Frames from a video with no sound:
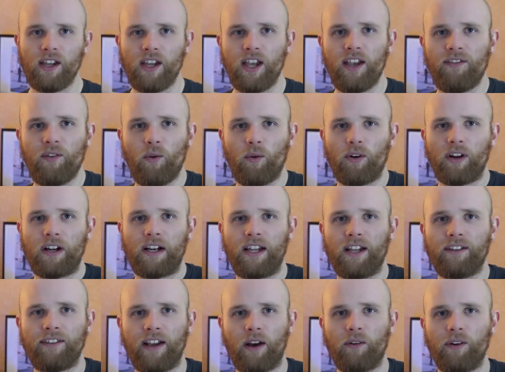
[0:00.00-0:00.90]
If you want to
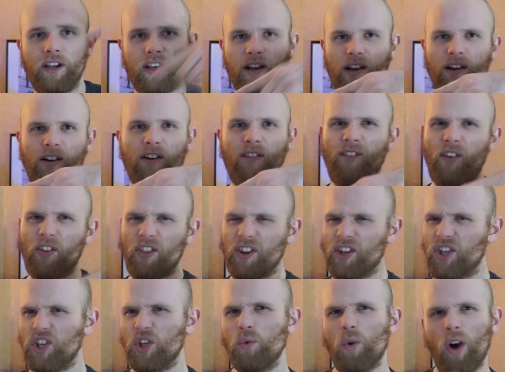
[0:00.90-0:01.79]
click down here for
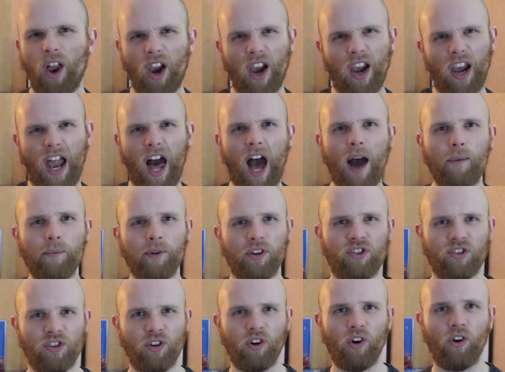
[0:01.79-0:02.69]
the new Llama
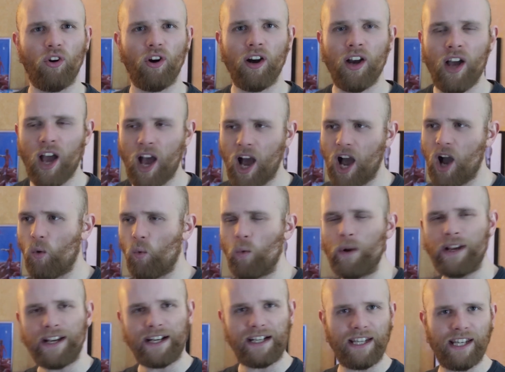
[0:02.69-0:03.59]
Show, a
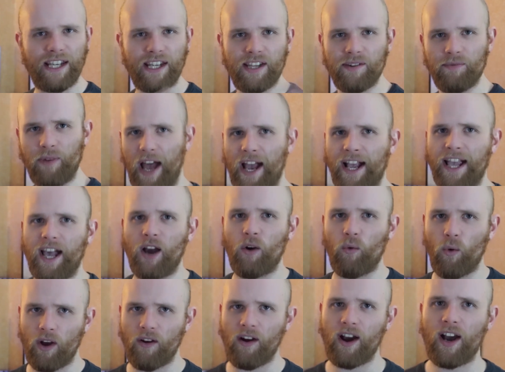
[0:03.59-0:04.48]
weekly
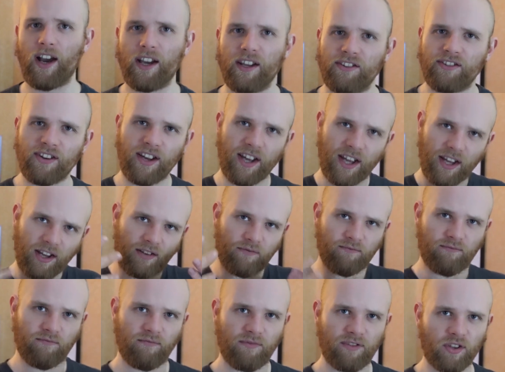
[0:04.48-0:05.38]
hangout where I
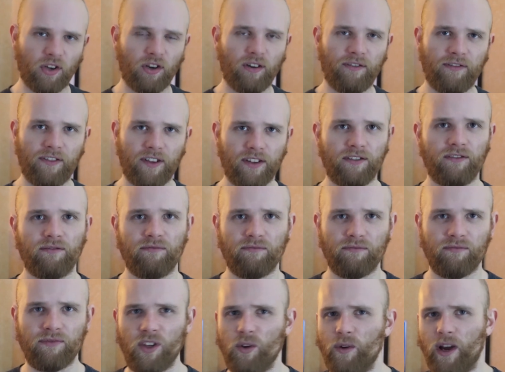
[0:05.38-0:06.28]
say stuff and
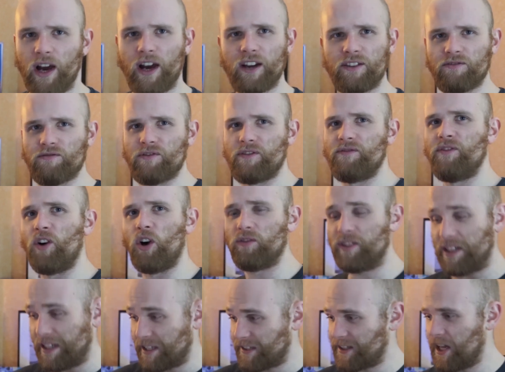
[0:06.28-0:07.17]
you guys are
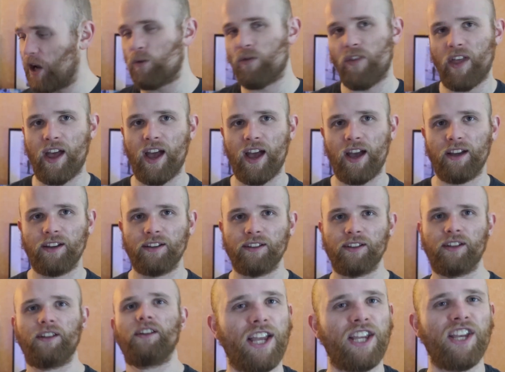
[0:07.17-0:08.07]
involved, click down there.
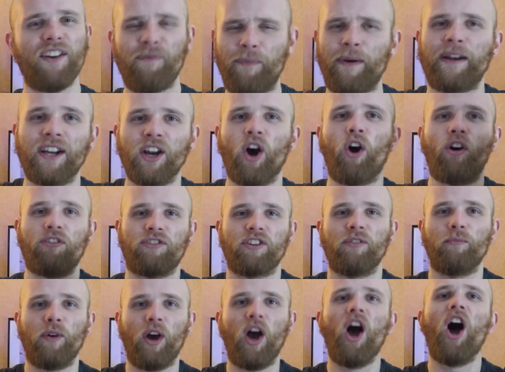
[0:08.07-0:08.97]
You've been an
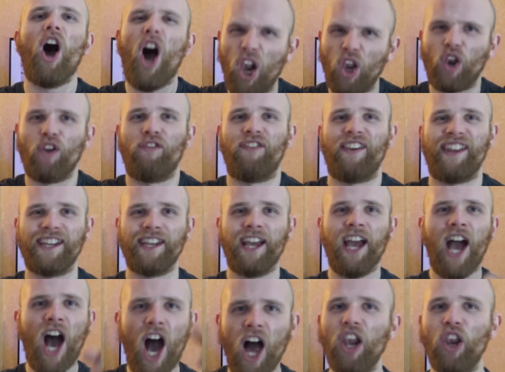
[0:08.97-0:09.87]
awesome, a
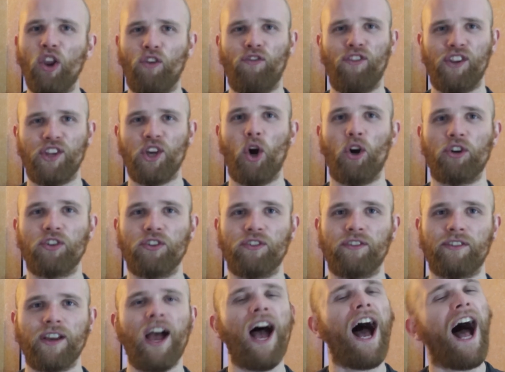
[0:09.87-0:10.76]
lovely
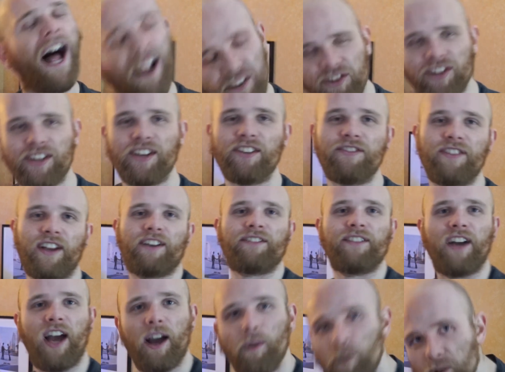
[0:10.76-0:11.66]
audience. I'll see you
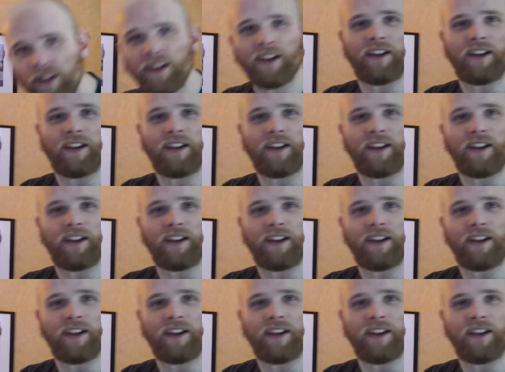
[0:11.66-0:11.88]
next time.